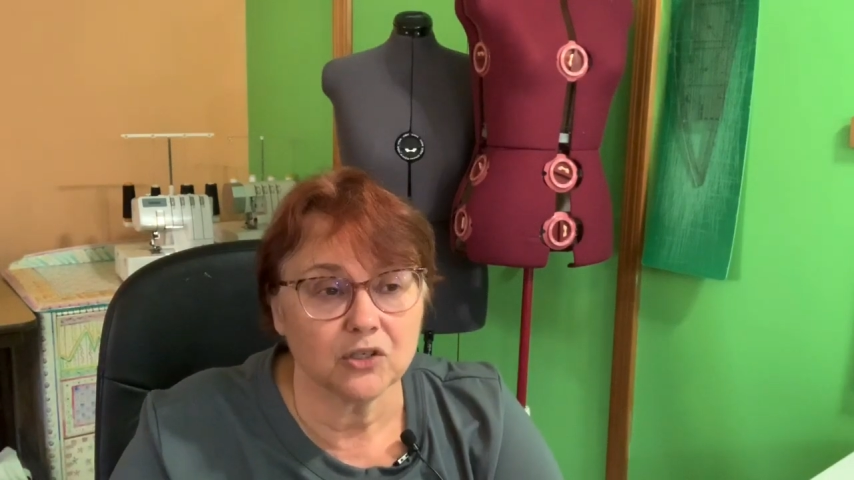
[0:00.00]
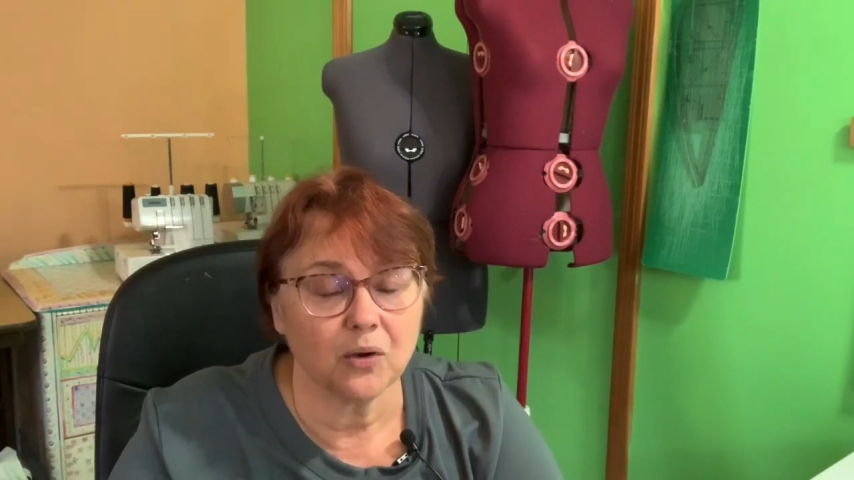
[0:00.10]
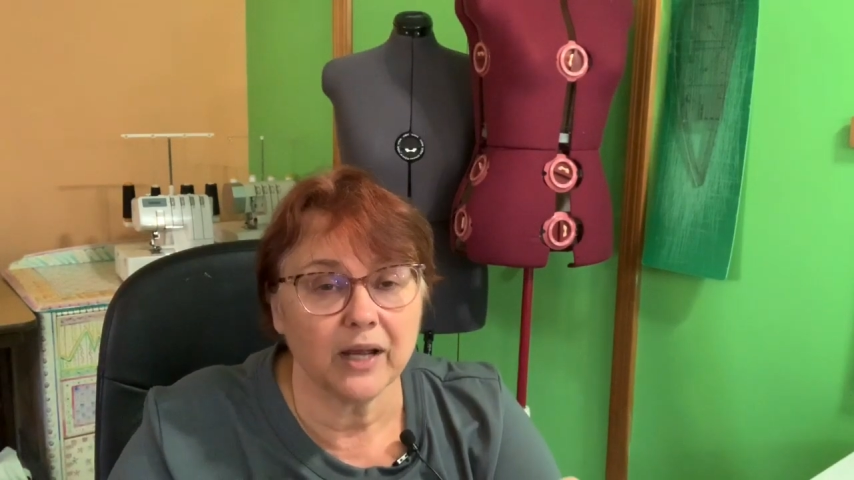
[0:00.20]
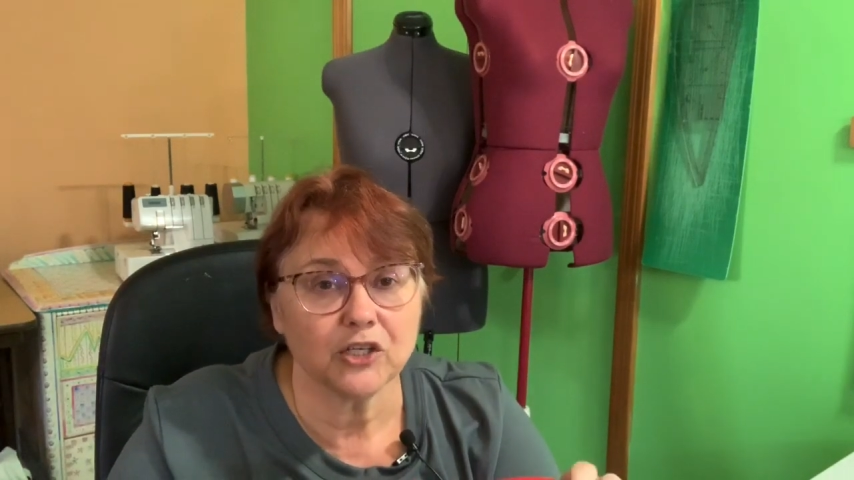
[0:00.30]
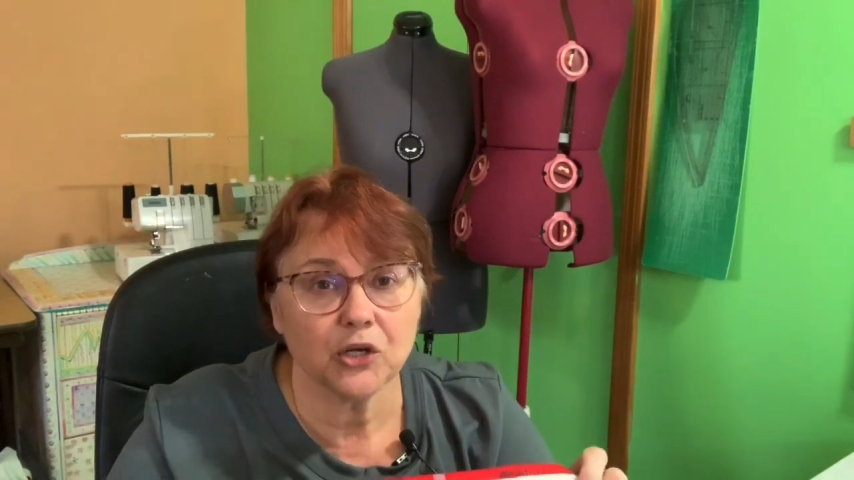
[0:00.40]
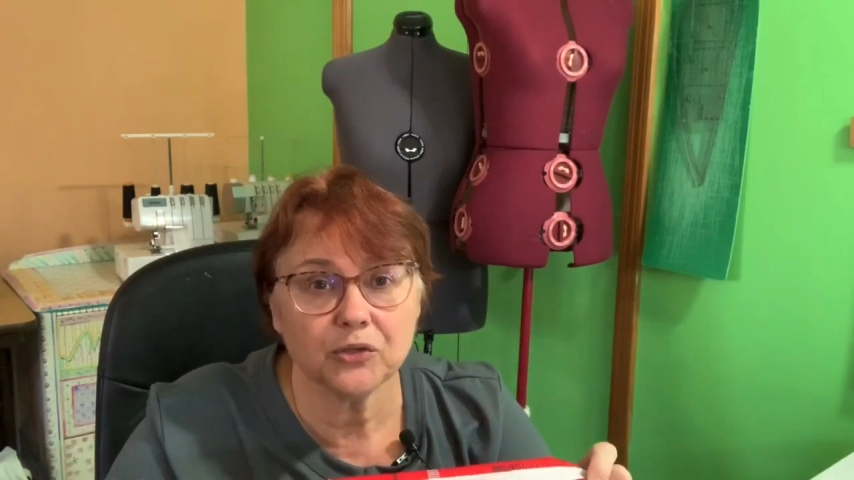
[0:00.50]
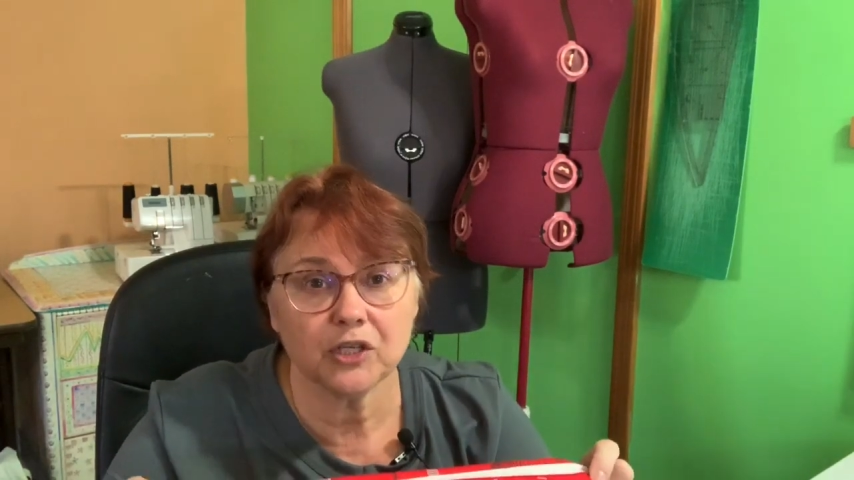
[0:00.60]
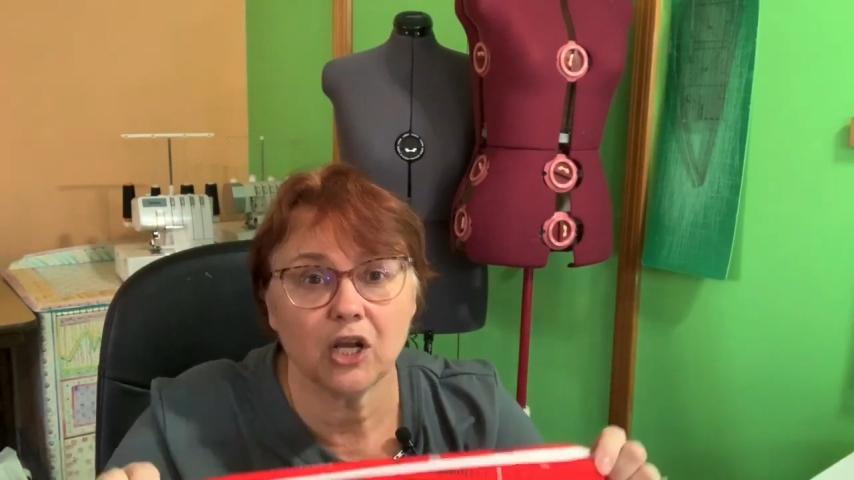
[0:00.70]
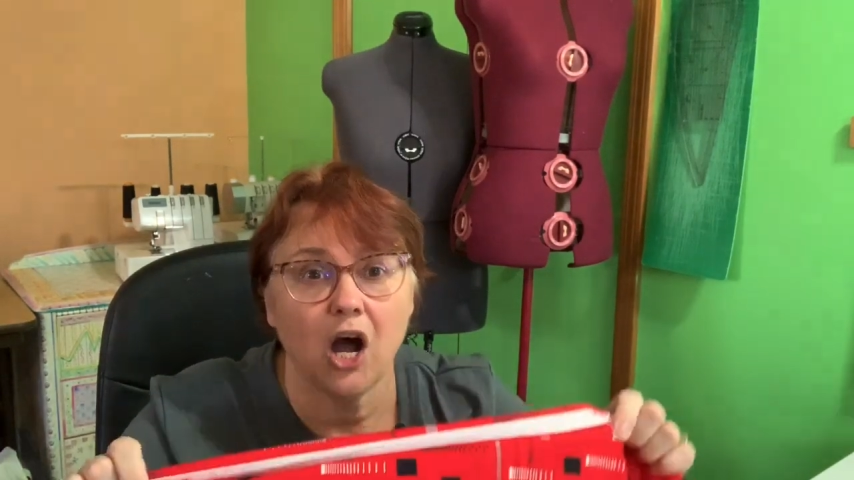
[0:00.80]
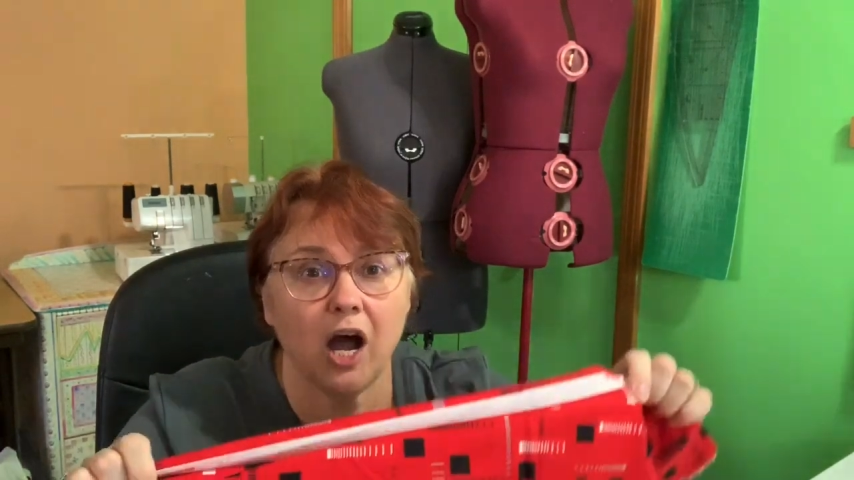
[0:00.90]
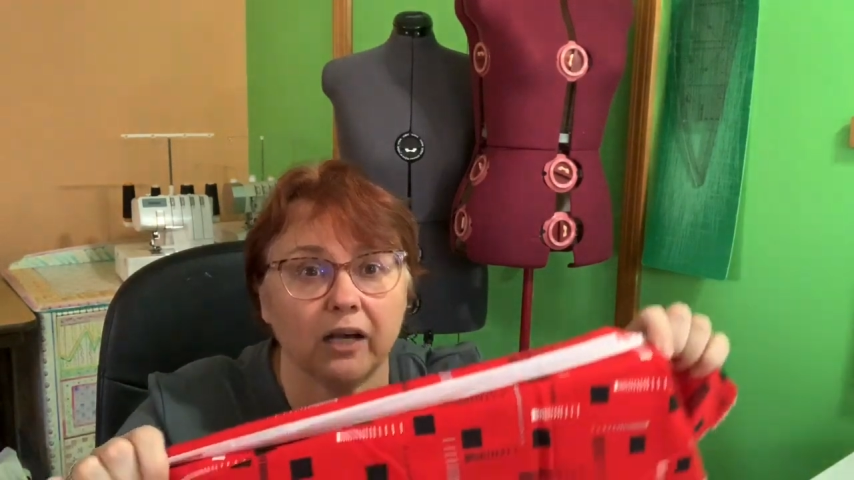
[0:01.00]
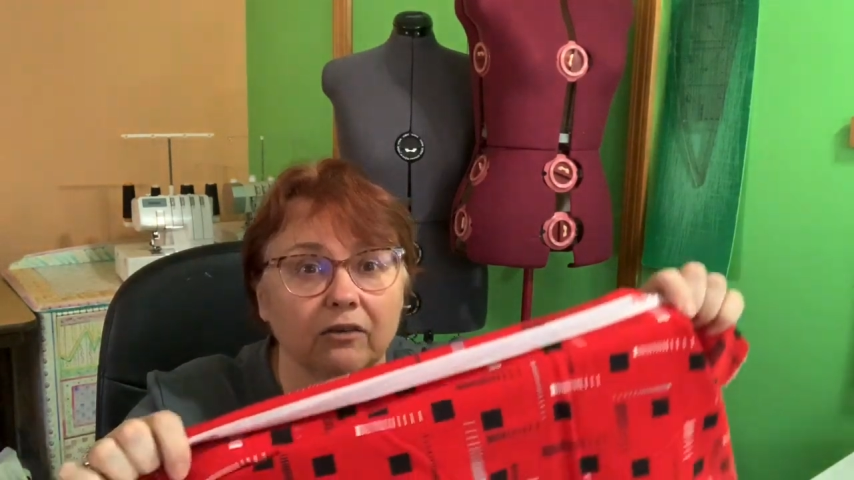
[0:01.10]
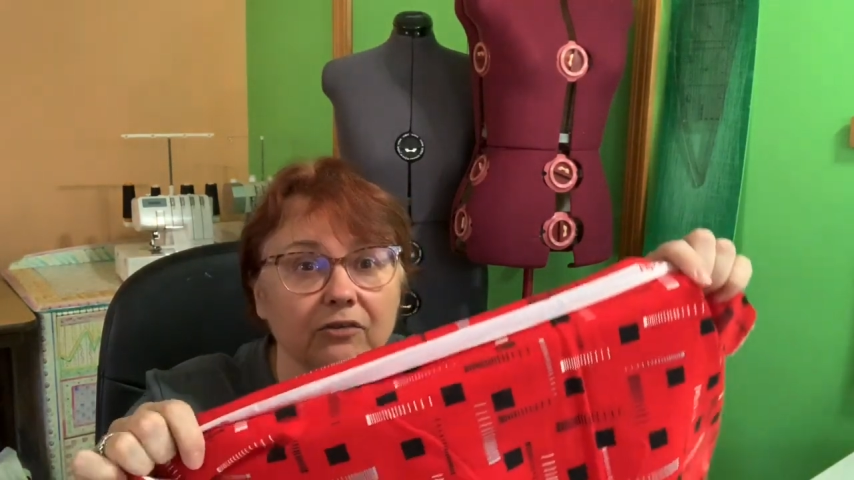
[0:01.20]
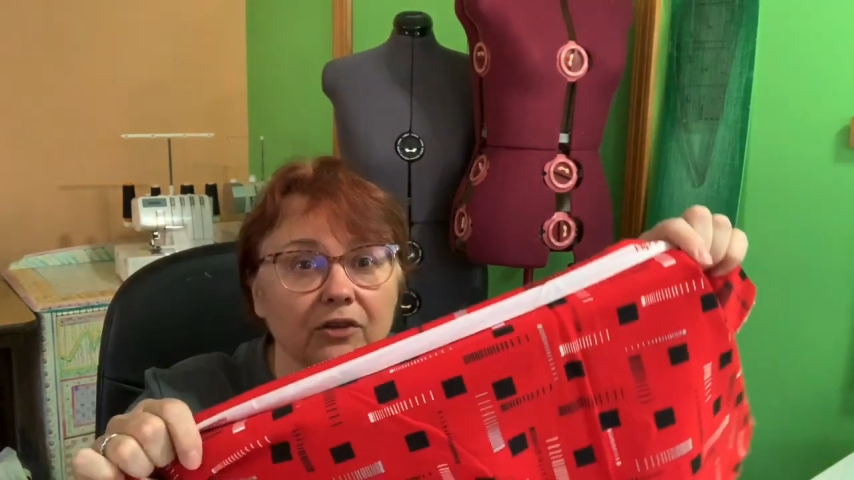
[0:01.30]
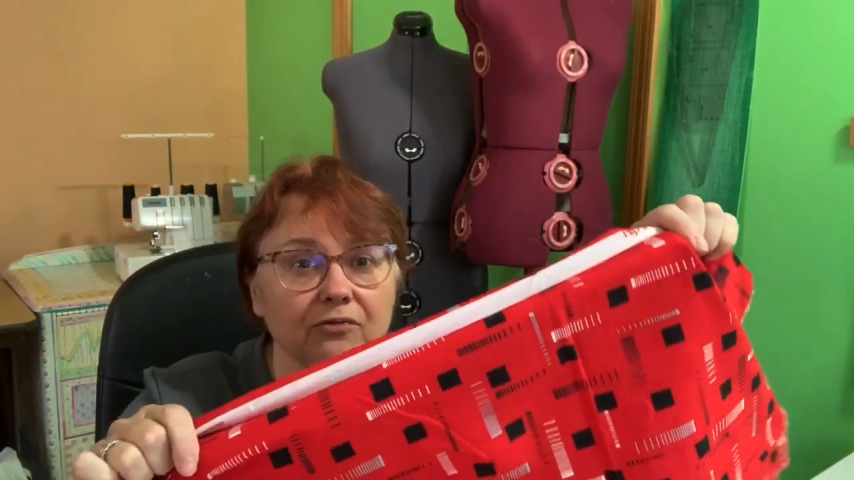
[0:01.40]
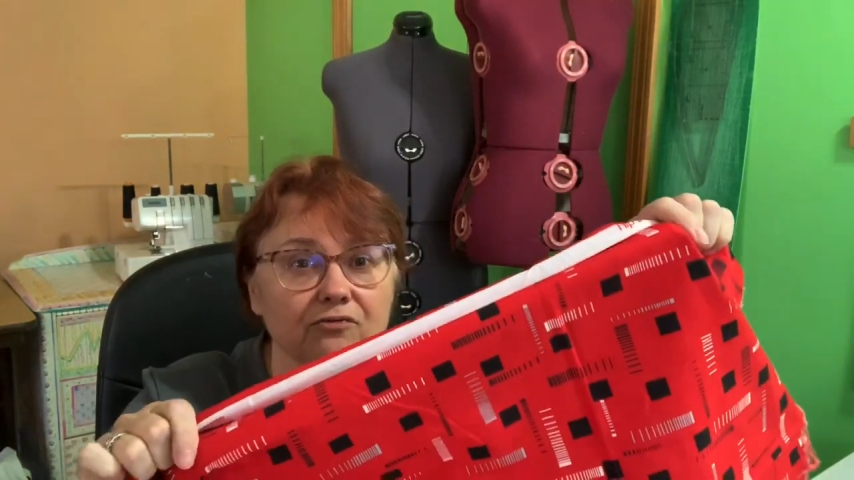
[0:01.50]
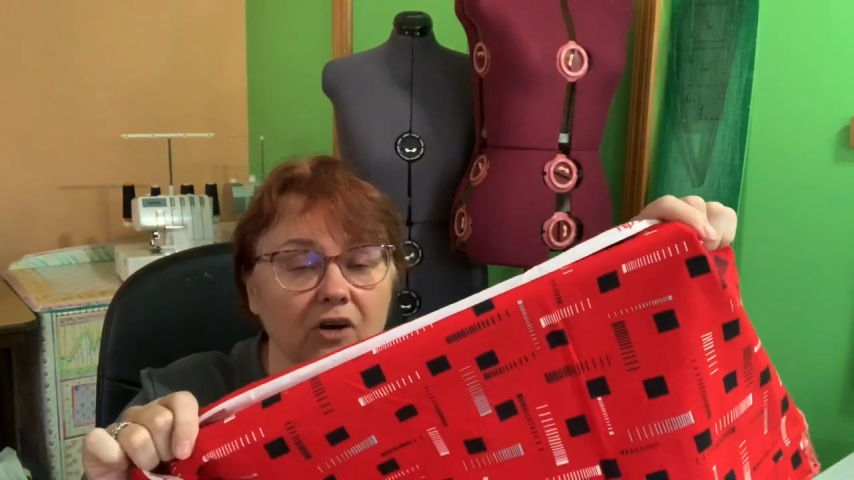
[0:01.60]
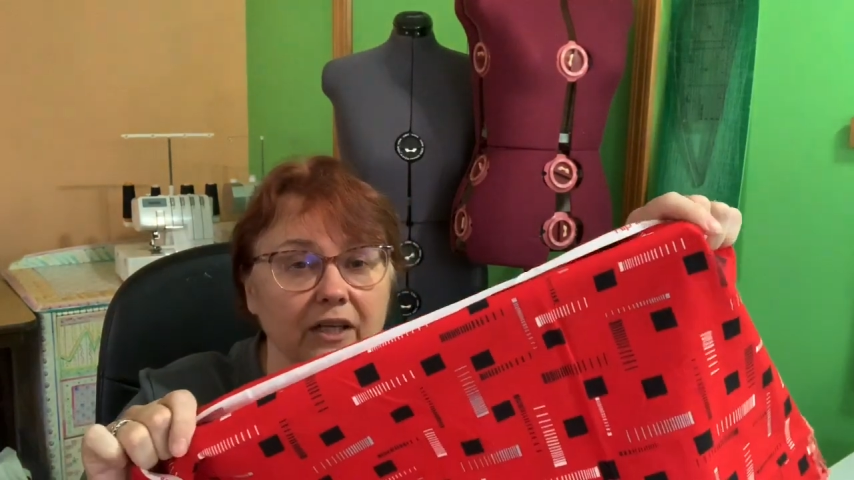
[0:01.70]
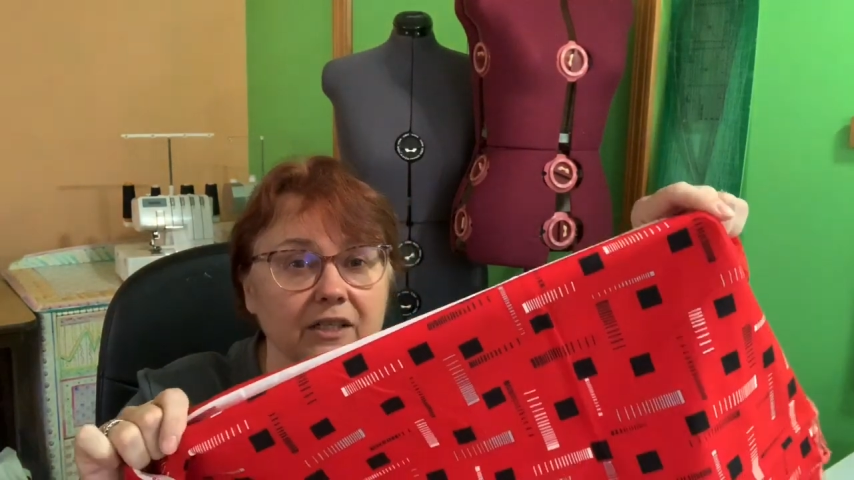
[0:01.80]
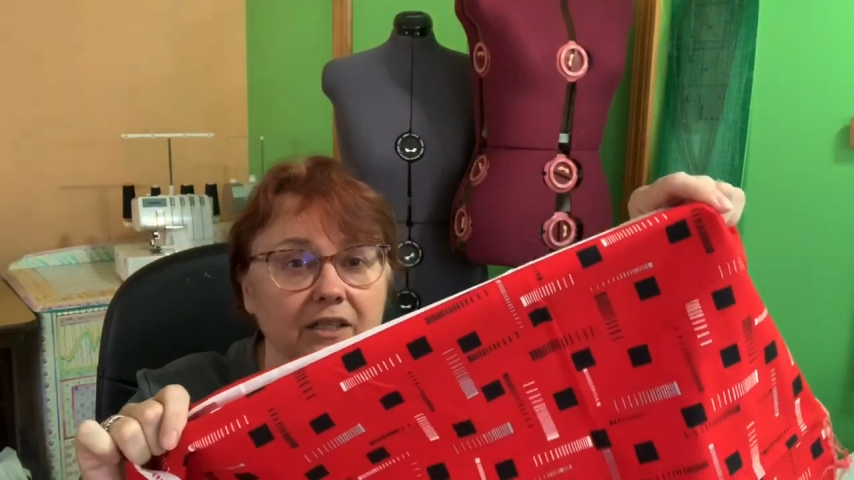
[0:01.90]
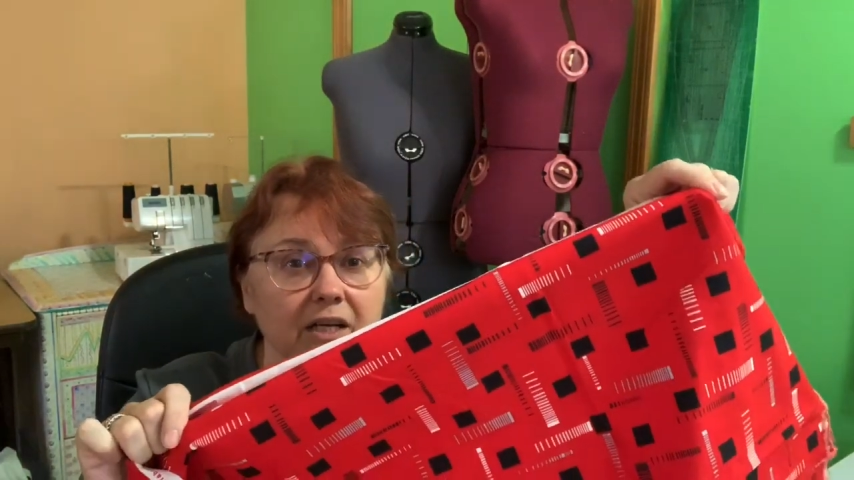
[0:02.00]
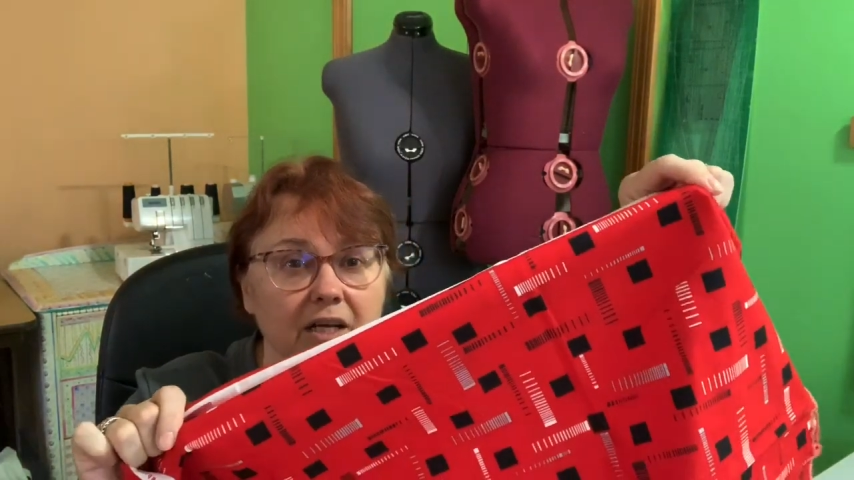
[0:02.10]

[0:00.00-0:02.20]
So I chose a cotton for the front.